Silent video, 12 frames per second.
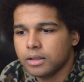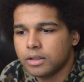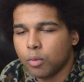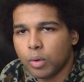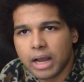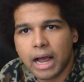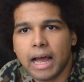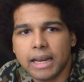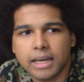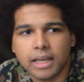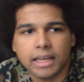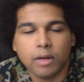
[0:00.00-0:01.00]
to
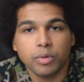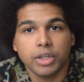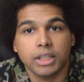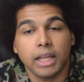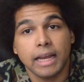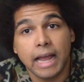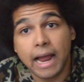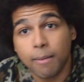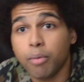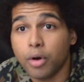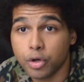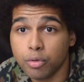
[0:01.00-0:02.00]
Wakanda, it was just like I
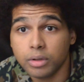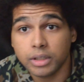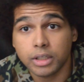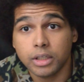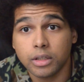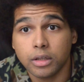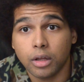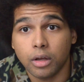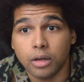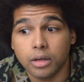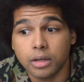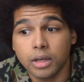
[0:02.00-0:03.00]
brought Ulysses
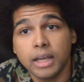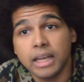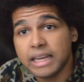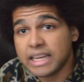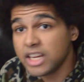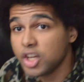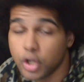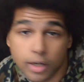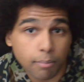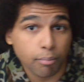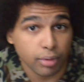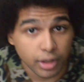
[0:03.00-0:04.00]
Klaue. He
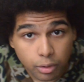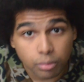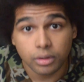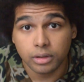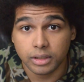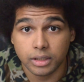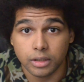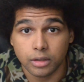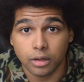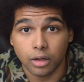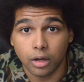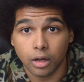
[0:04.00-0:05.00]
couldn't bring Ulysses
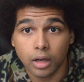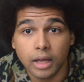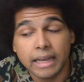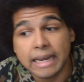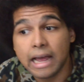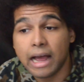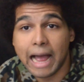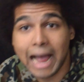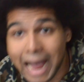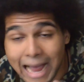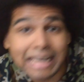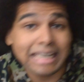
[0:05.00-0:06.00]
Klaue. Now
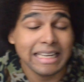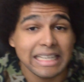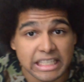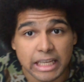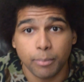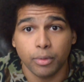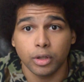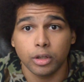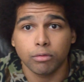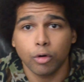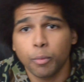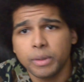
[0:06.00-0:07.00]
I need to step on the
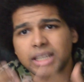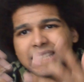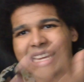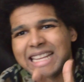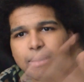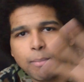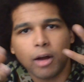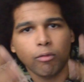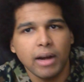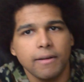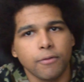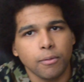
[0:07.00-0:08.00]
throne because it's my
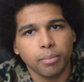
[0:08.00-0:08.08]
rightful